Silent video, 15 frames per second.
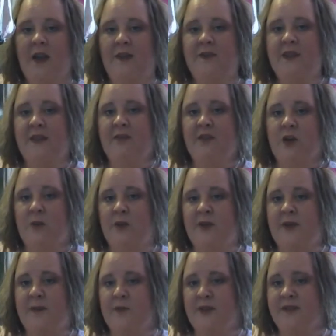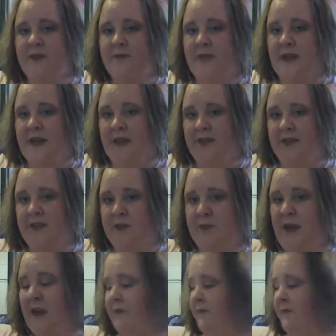I didn't give her her birthday present, but I got this bag